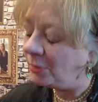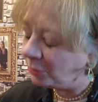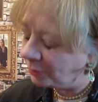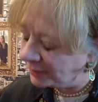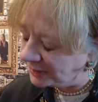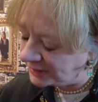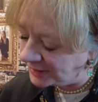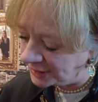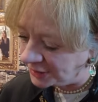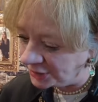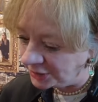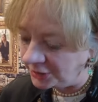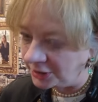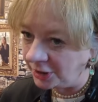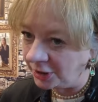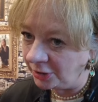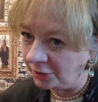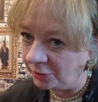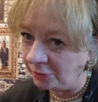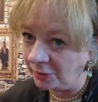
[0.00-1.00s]
We didn't
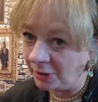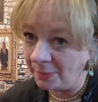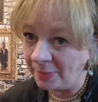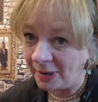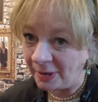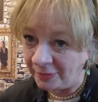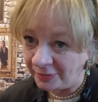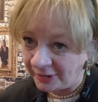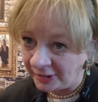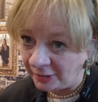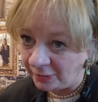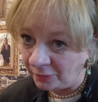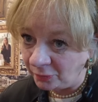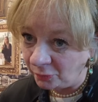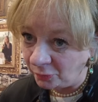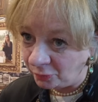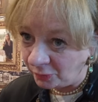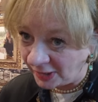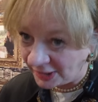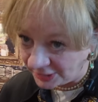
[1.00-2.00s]
know about
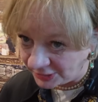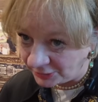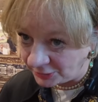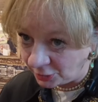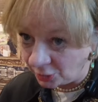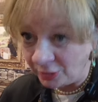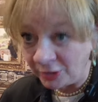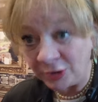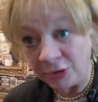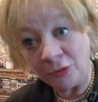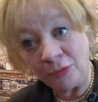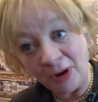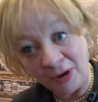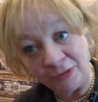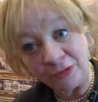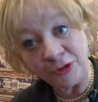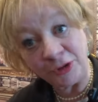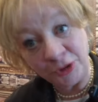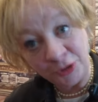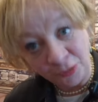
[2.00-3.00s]
the historical
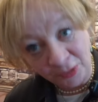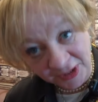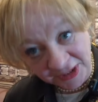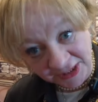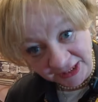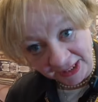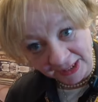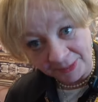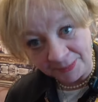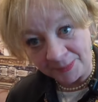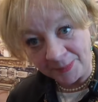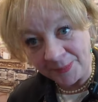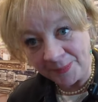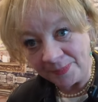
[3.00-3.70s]
reference to whiskey.